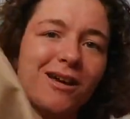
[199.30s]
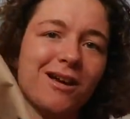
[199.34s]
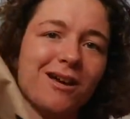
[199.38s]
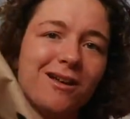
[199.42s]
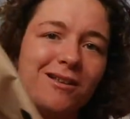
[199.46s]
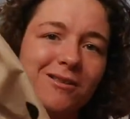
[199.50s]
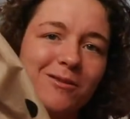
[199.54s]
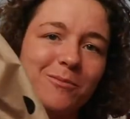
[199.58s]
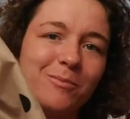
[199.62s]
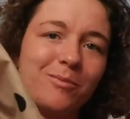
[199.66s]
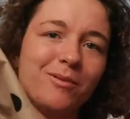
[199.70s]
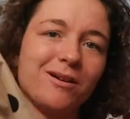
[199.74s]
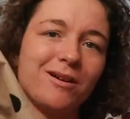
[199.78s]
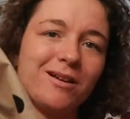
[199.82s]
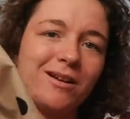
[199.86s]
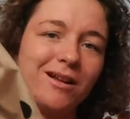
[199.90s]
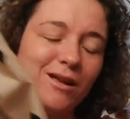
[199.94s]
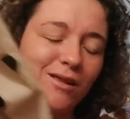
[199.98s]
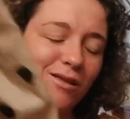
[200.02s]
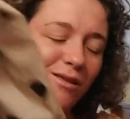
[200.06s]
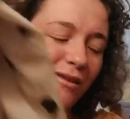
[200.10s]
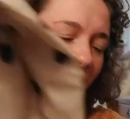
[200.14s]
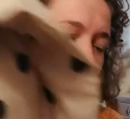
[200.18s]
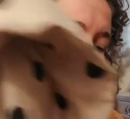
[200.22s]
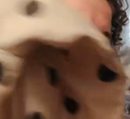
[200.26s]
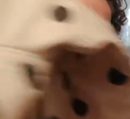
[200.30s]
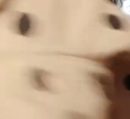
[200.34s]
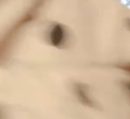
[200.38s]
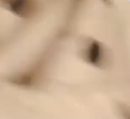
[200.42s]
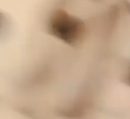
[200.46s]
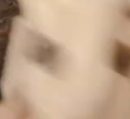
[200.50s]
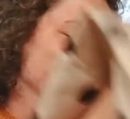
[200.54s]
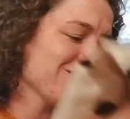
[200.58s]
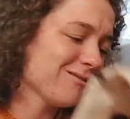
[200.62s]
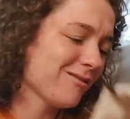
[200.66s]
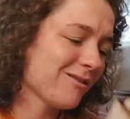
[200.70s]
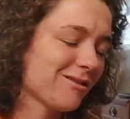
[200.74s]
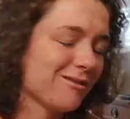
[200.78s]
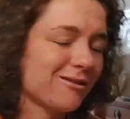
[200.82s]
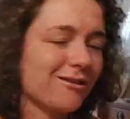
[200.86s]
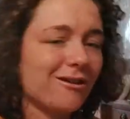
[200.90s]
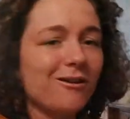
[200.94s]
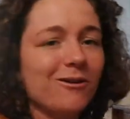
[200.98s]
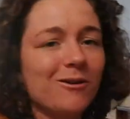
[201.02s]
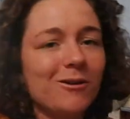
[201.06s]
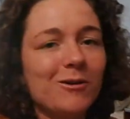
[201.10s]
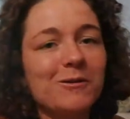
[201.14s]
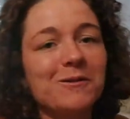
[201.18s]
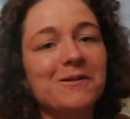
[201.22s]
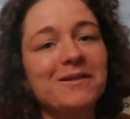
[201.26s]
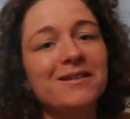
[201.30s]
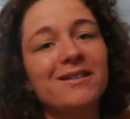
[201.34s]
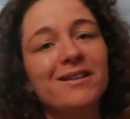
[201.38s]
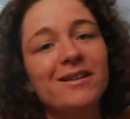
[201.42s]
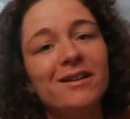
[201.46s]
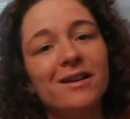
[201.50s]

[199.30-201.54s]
dots, but I think it's cute, so